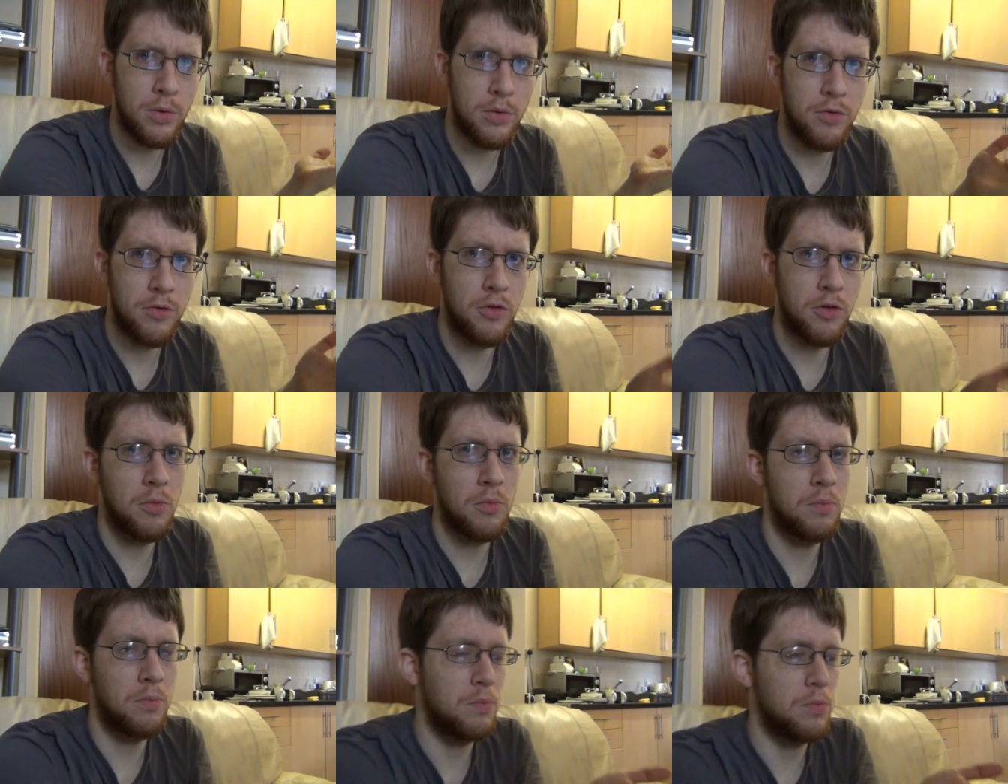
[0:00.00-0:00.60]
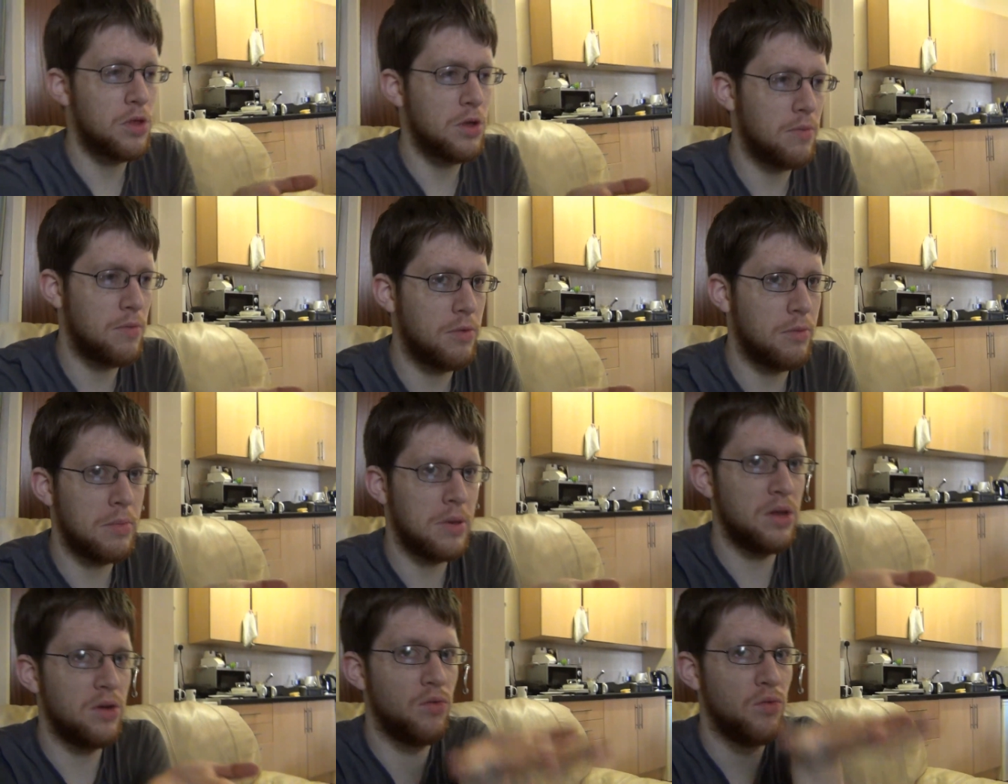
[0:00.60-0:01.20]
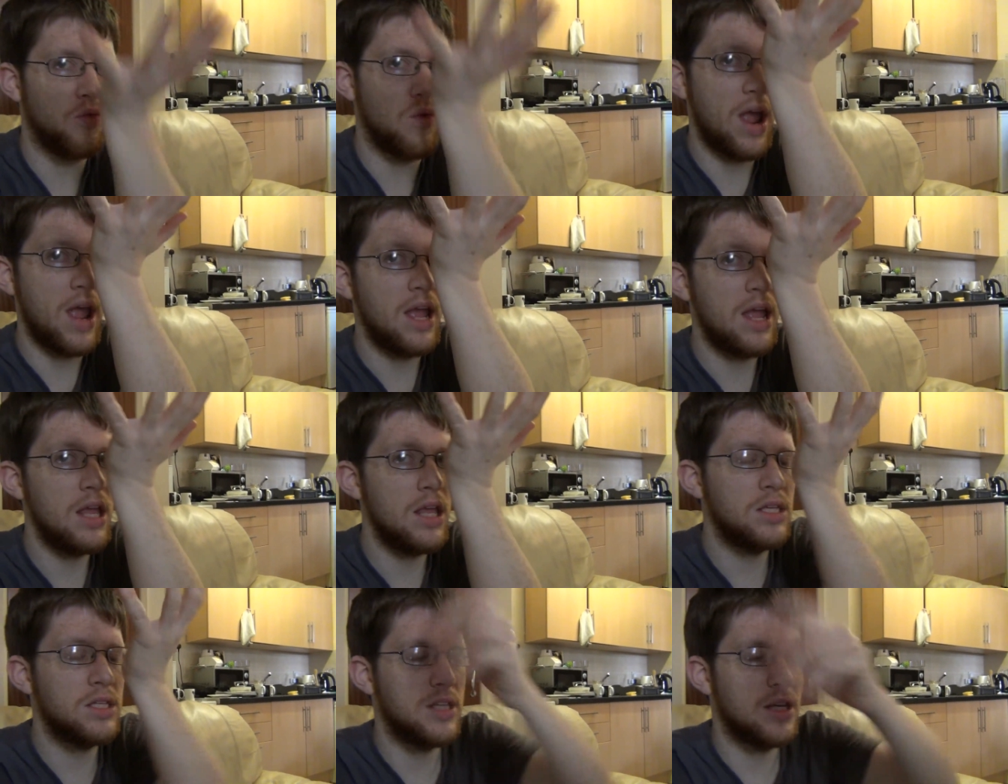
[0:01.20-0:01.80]
from some of them being
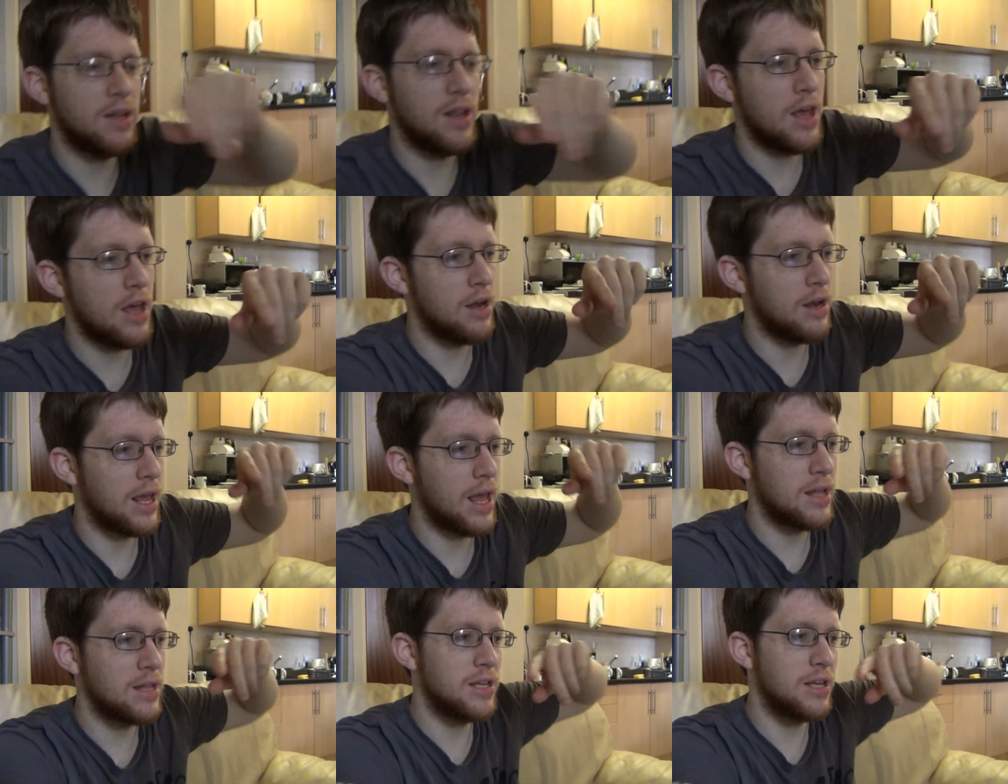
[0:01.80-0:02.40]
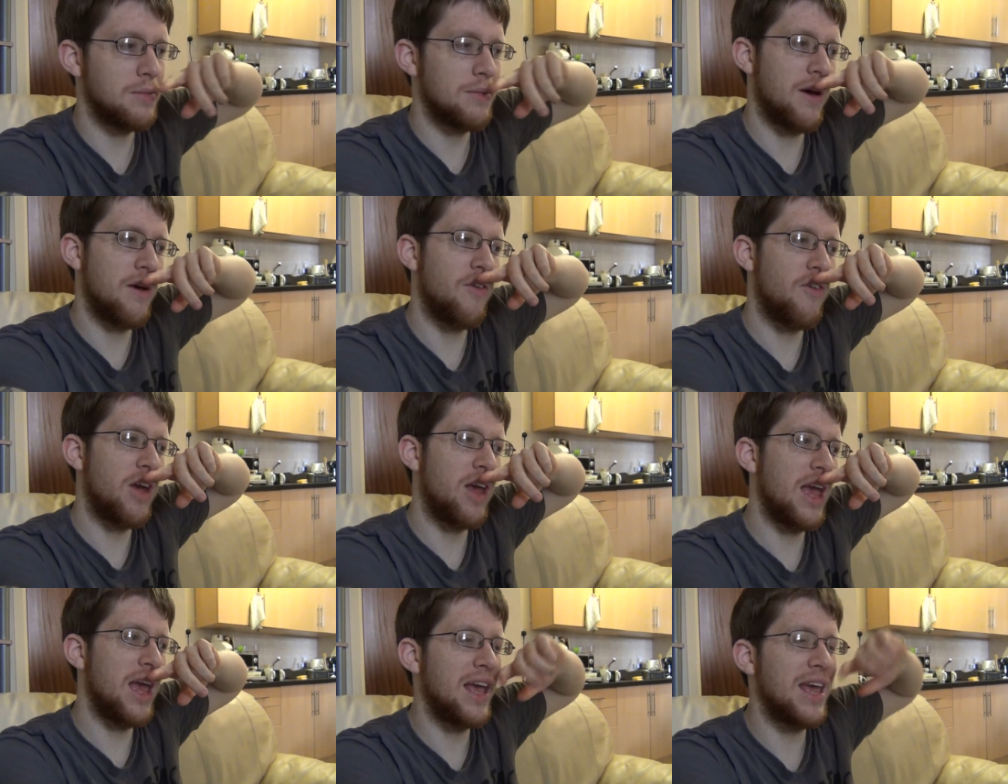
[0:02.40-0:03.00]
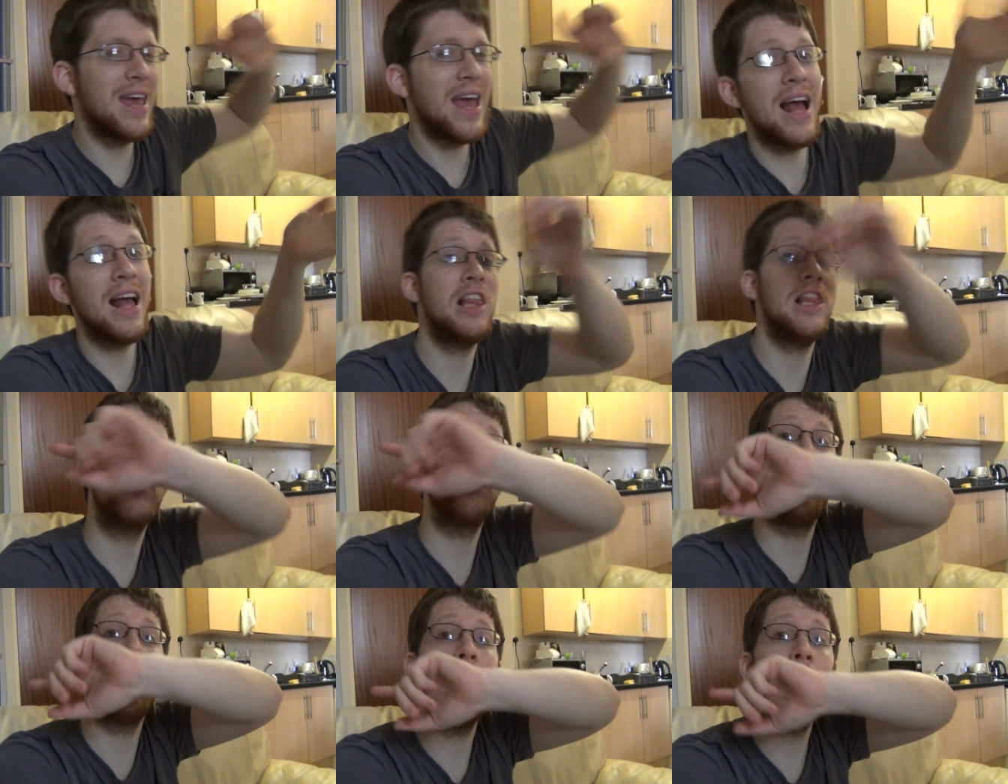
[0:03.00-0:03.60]
raised and then getting my freaking gas bill,